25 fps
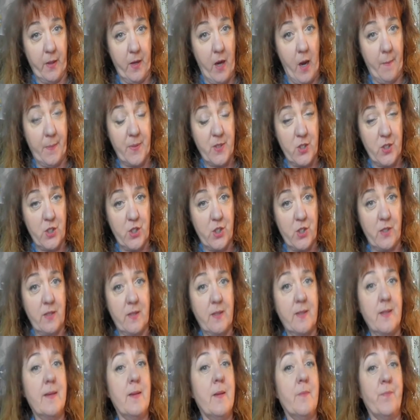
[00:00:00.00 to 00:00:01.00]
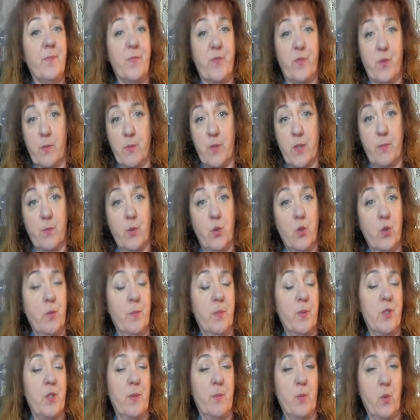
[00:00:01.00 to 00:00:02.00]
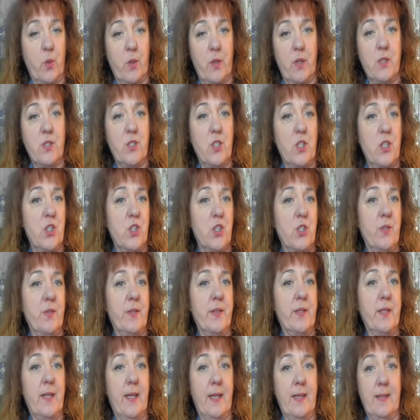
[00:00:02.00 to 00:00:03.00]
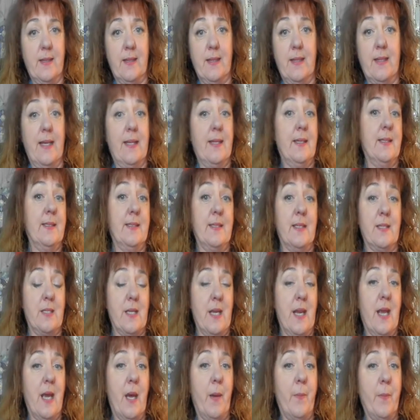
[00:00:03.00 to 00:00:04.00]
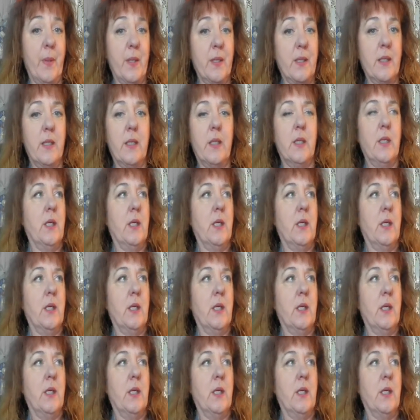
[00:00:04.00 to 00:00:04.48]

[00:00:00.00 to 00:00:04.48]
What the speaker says: opposition from some group or some organization, and then it doesn't happen.